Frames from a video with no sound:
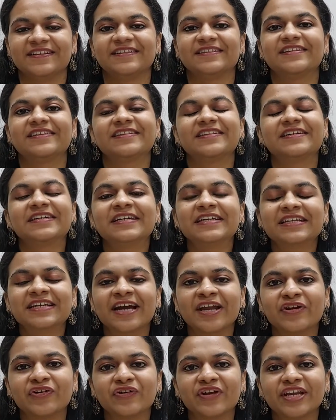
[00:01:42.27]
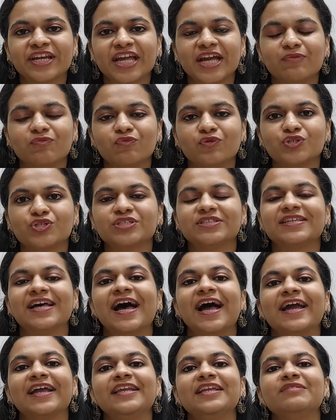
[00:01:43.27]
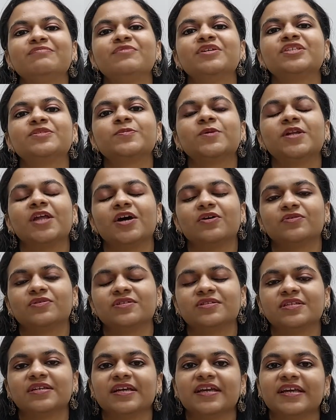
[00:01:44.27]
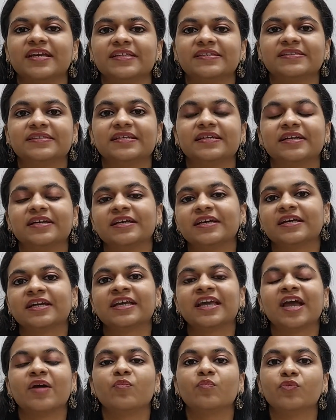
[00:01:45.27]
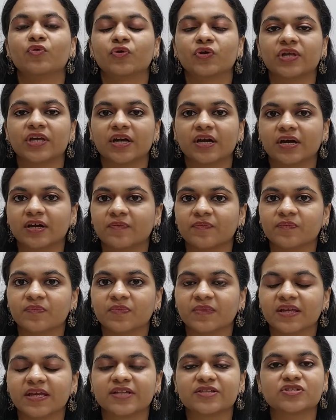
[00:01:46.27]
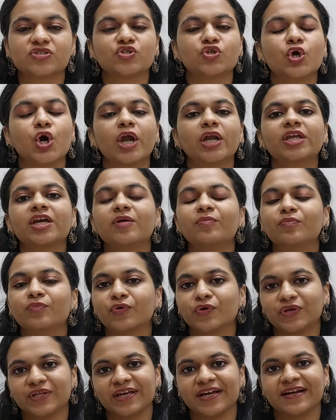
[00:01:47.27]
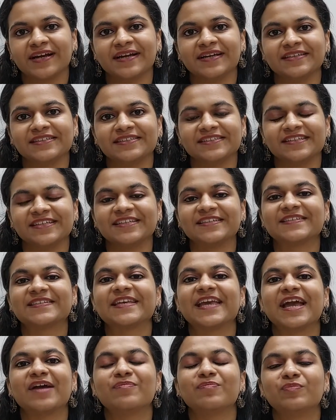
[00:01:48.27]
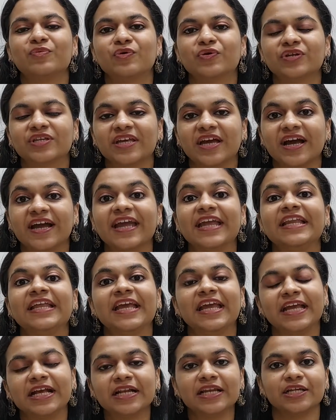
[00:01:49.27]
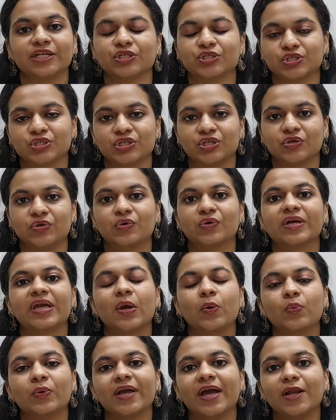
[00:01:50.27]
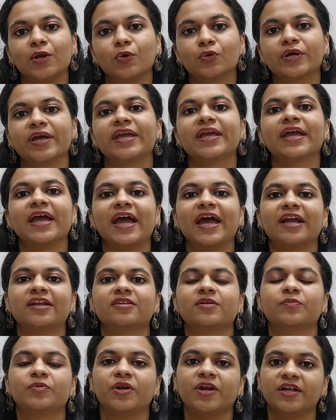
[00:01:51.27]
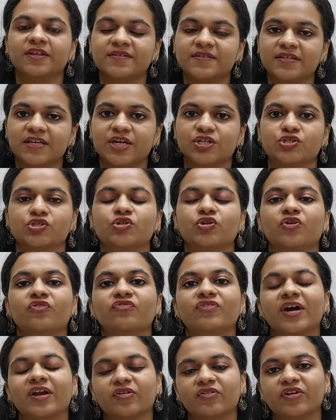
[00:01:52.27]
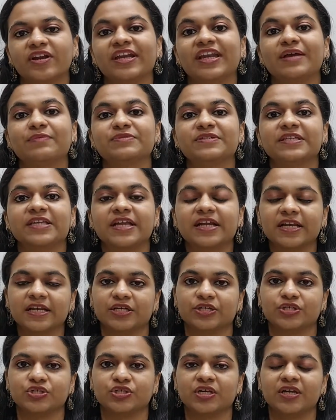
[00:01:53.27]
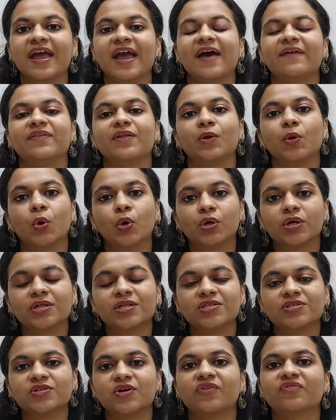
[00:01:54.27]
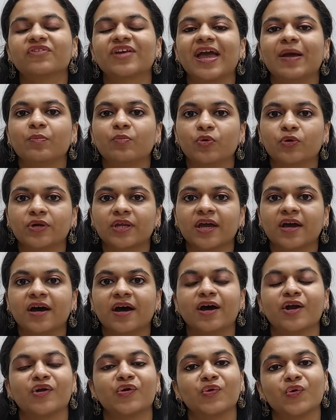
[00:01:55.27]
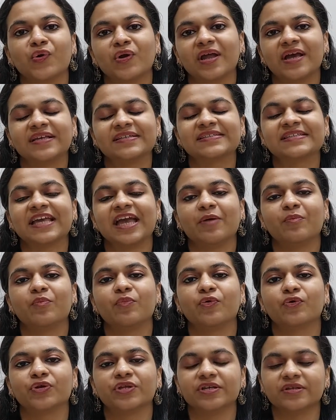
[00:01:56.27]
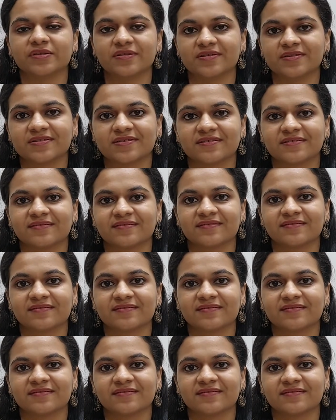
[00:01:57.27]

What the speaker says: The third country name which is highly mispronounced is Cambodia. It's not Cambodia, guys. It's Cambodia in English. Okay, we are looking at the pronunciation of country names in English. And the locals of Cambodia are known as Cambodians.